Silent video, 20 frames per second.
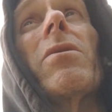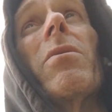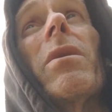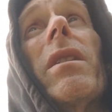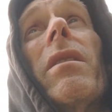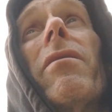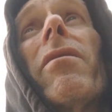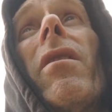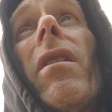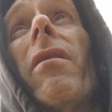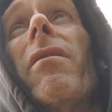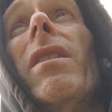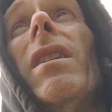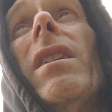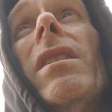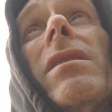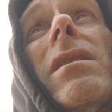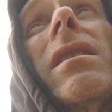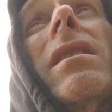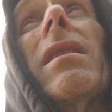25
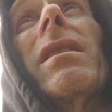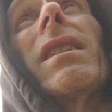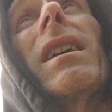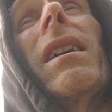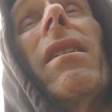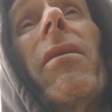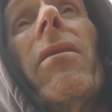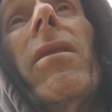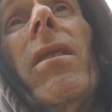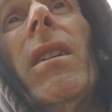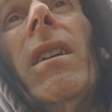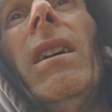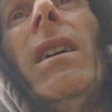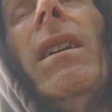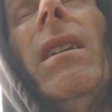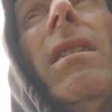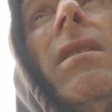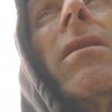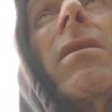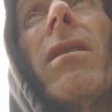years in town
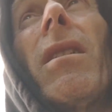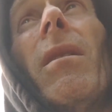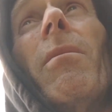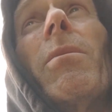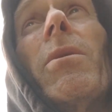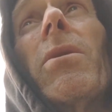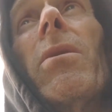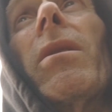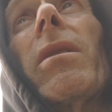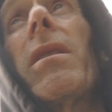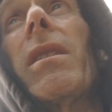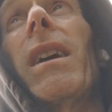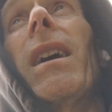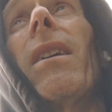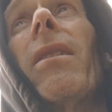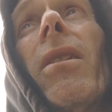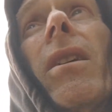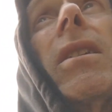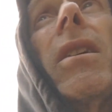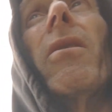to come to a
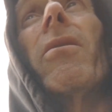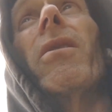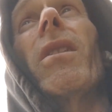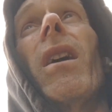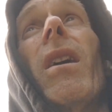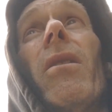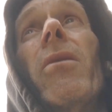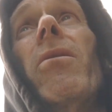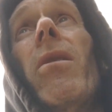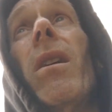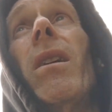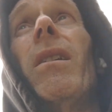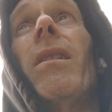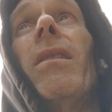town I don't know,